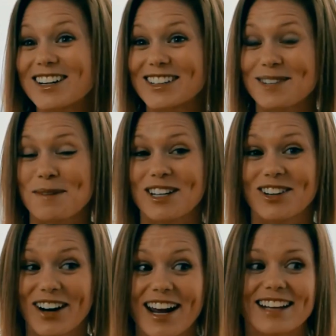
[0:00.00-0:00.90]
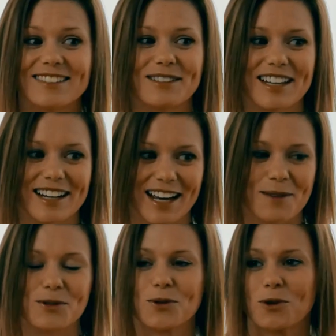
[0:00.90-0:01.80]
So it's been great
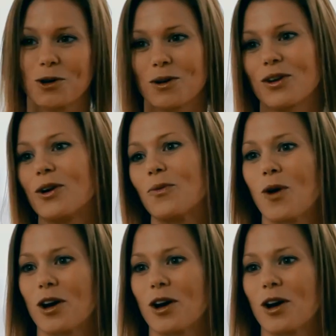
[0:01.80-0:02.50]
getting able to work with her